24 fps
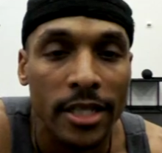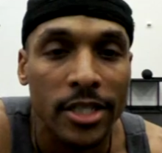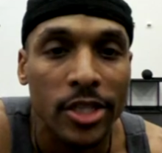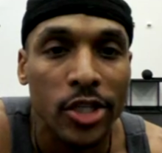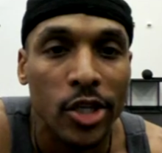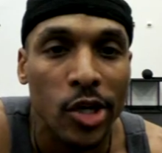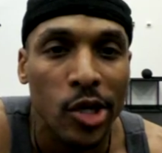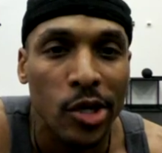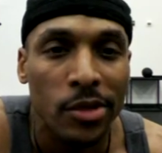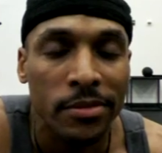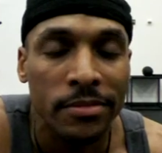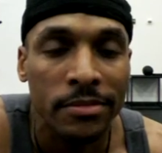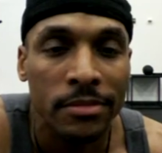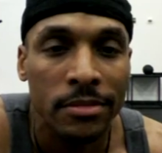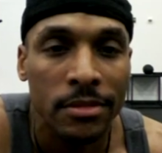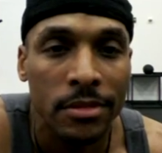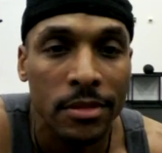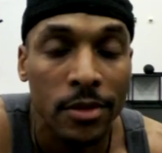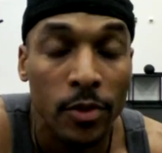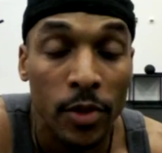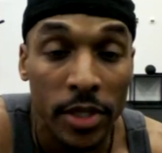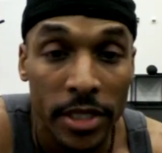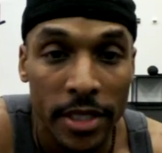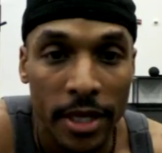So
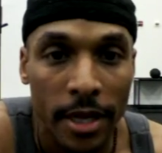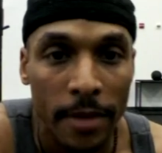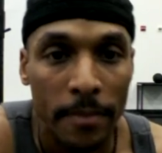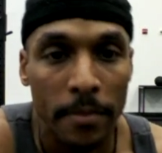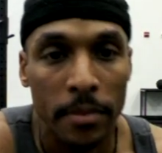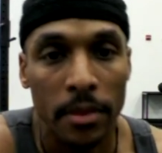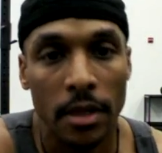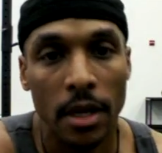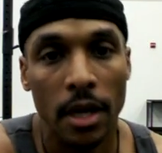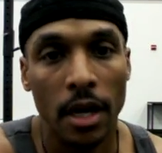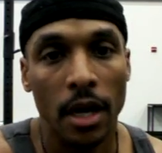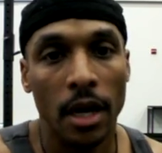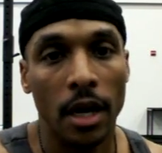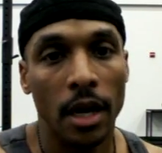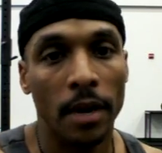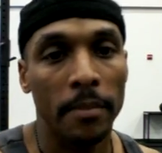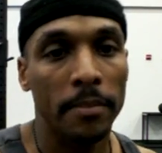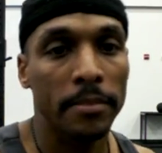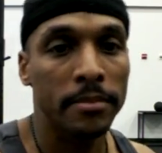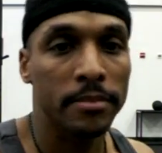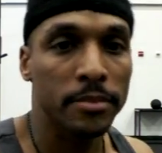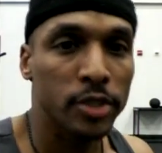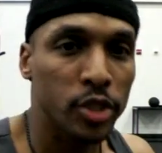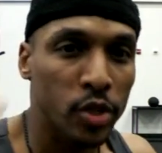what's up?
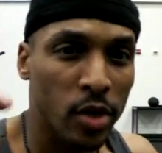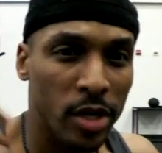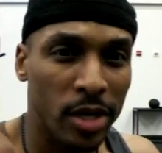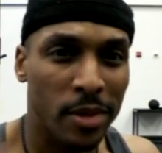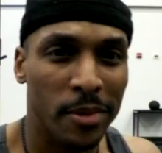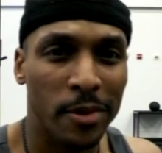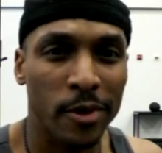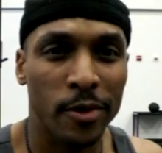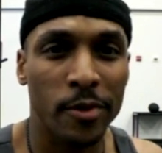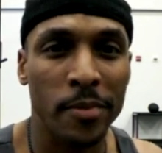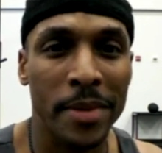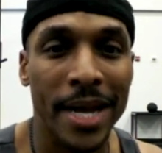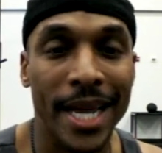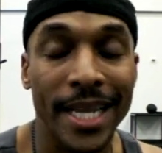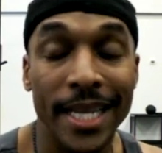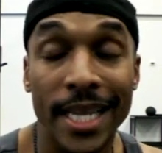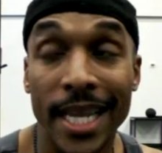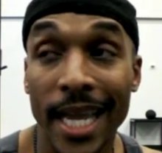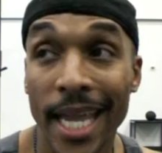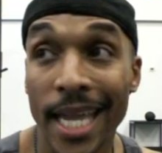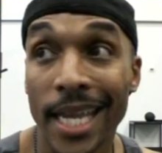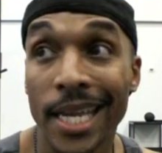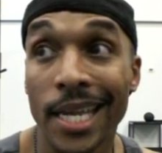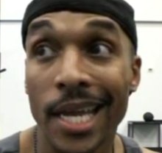Showing you my
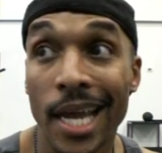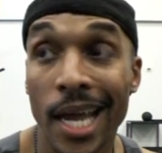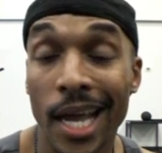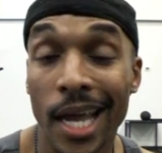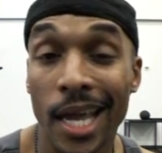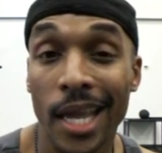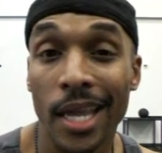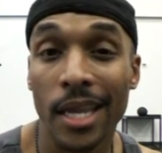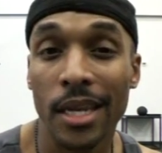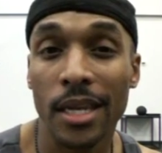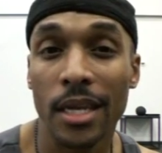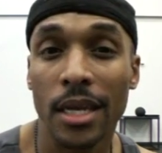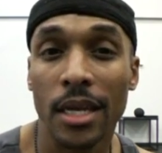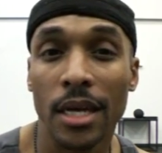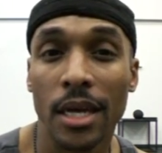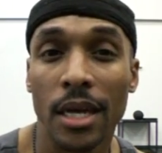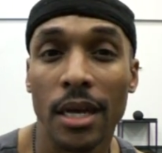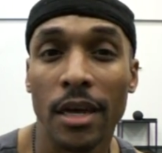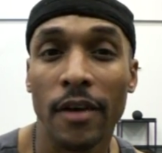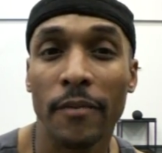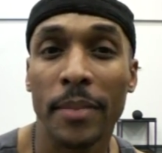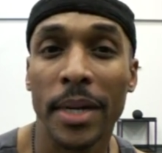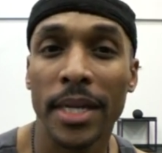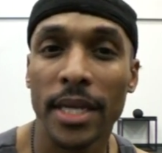day 9
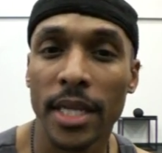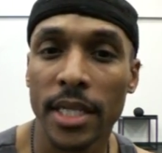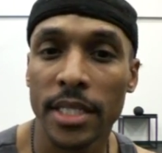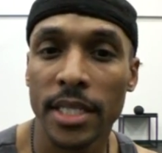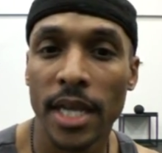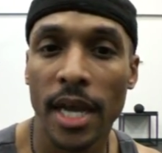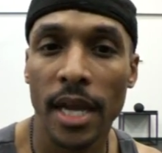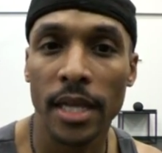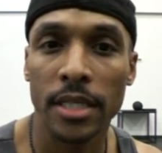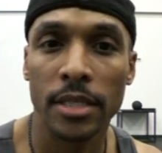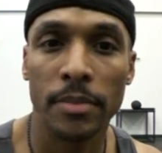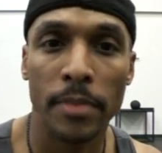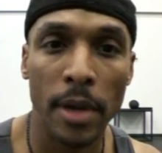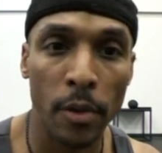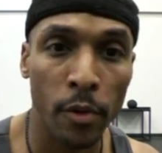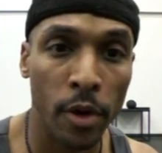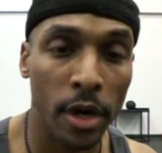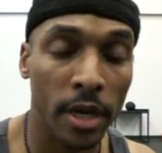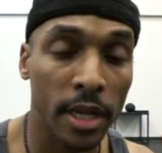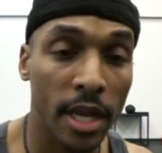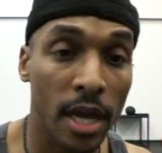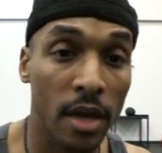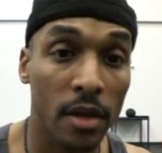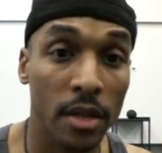of my detox, my
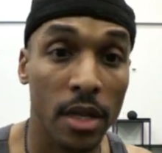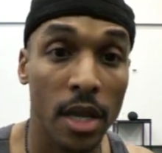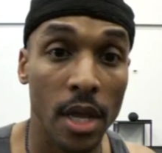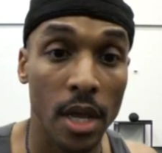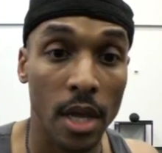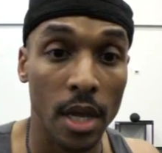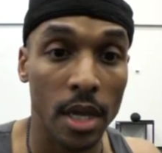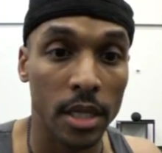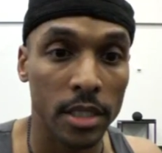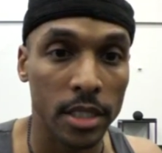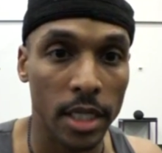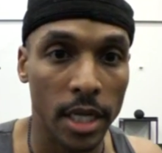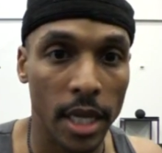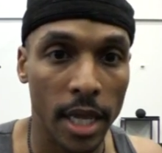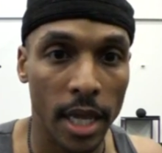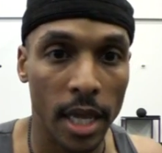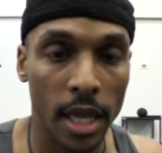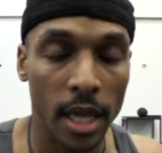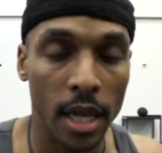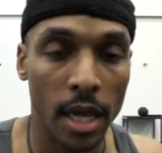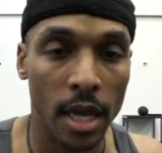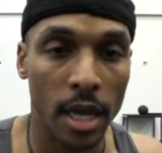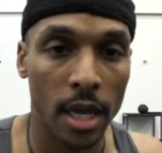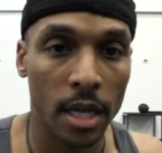workout.
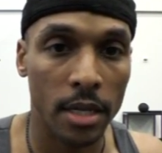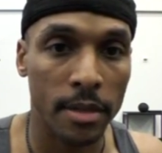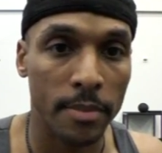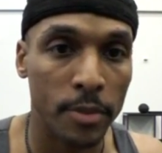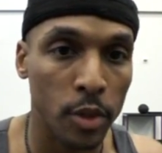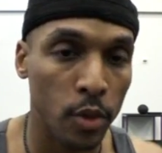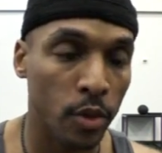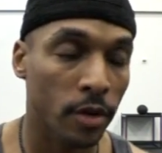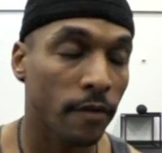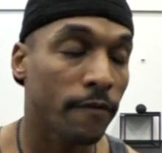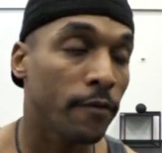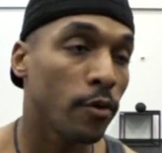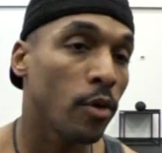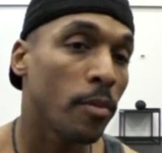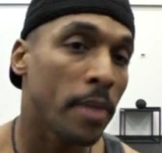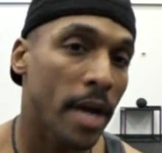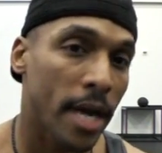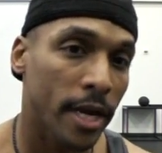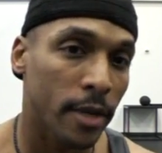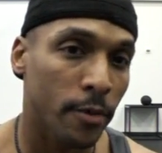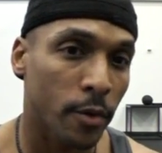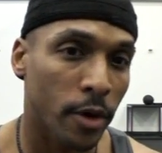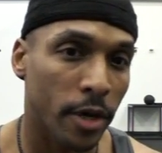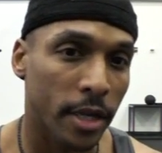Today I'm doing a full
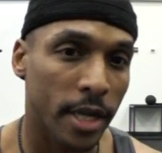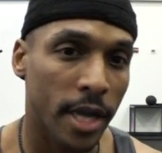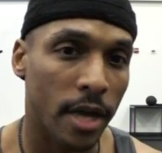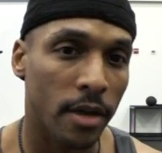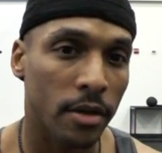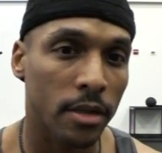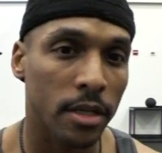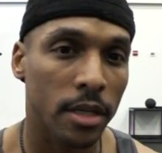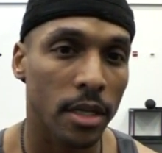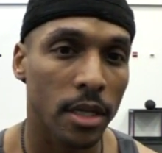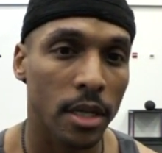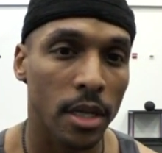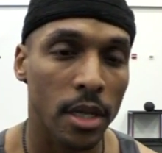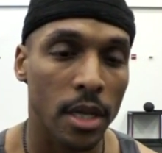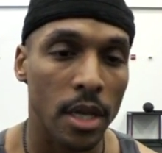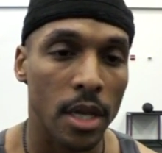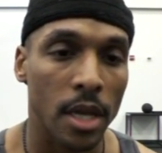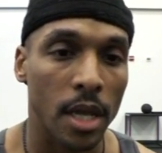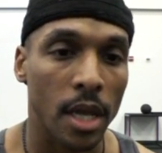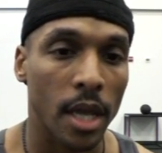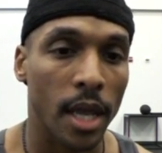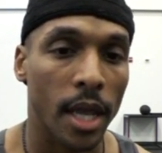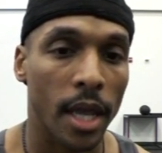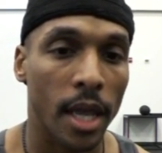body workout,
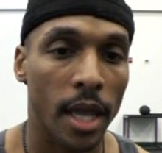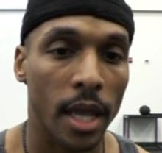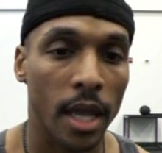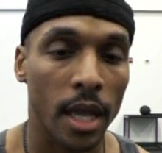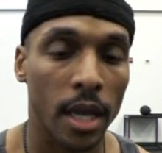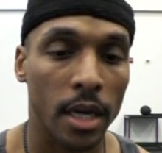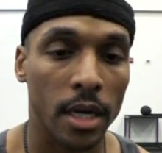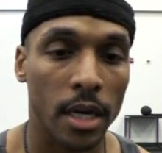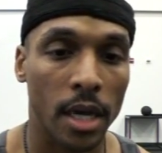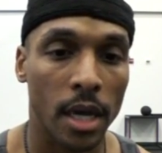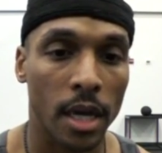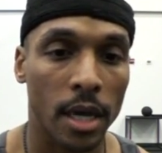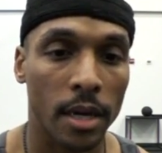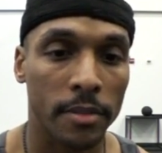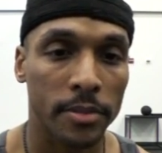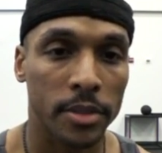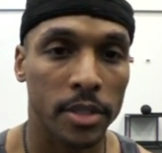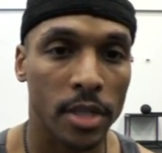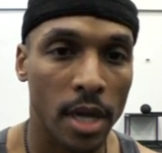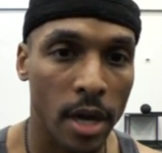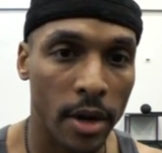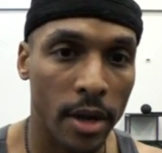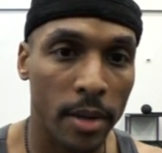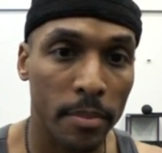and
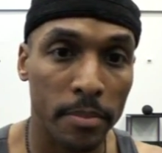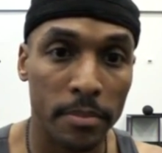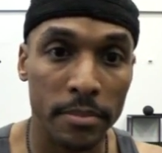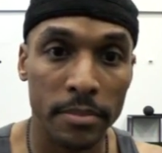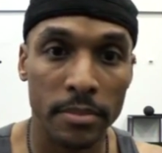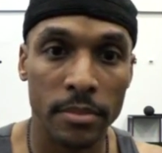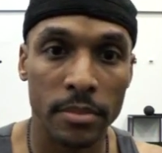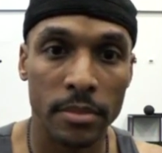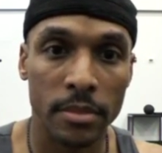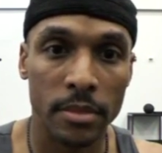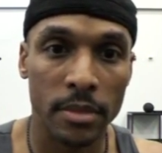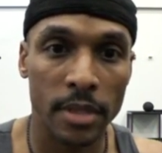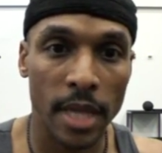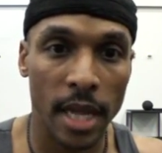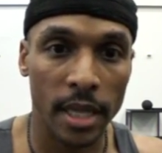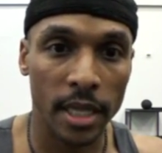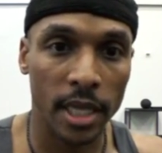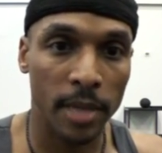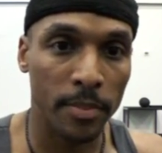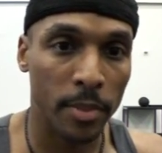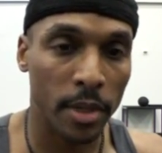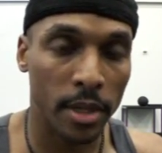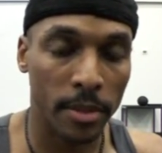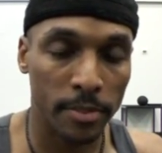sorry I'm not
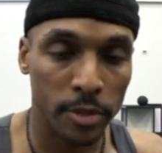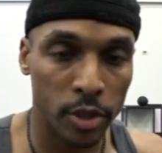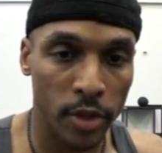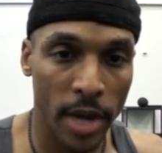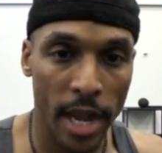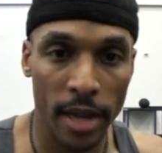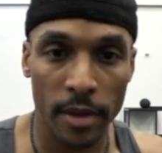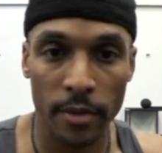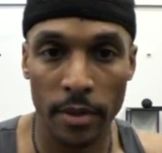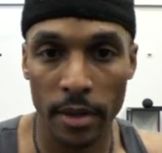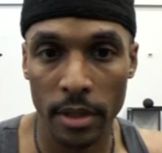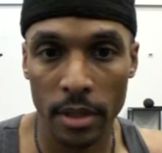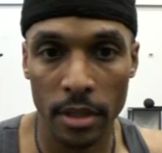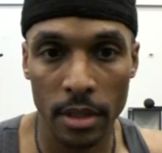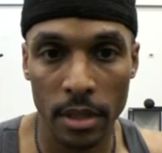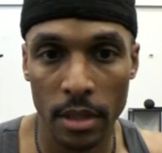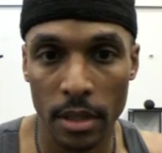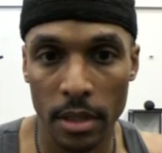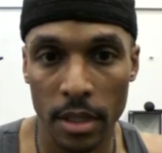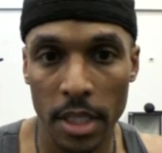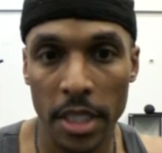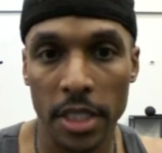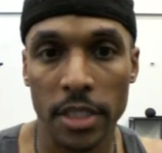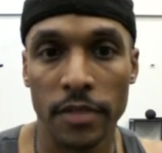keeping up track with
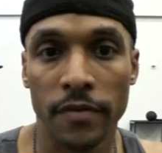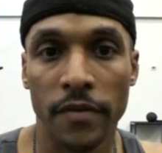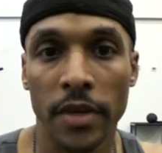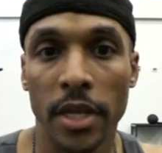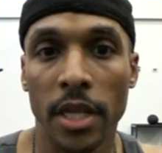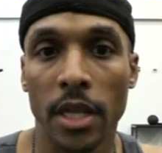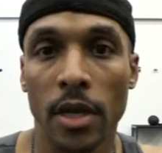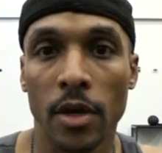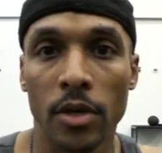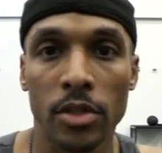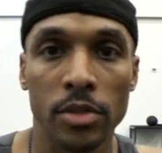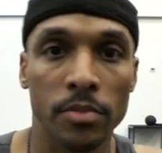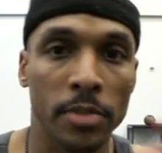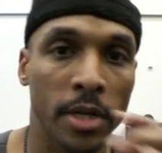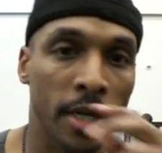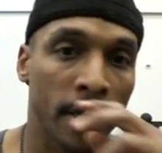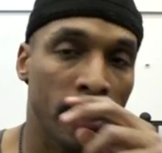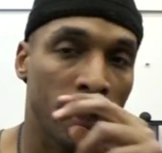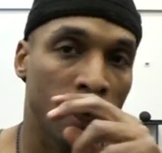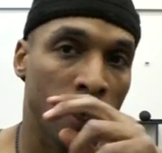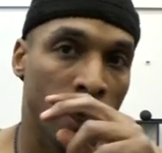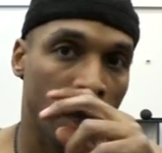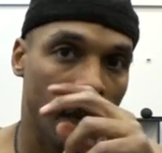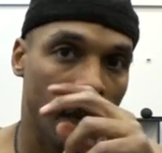these videos, but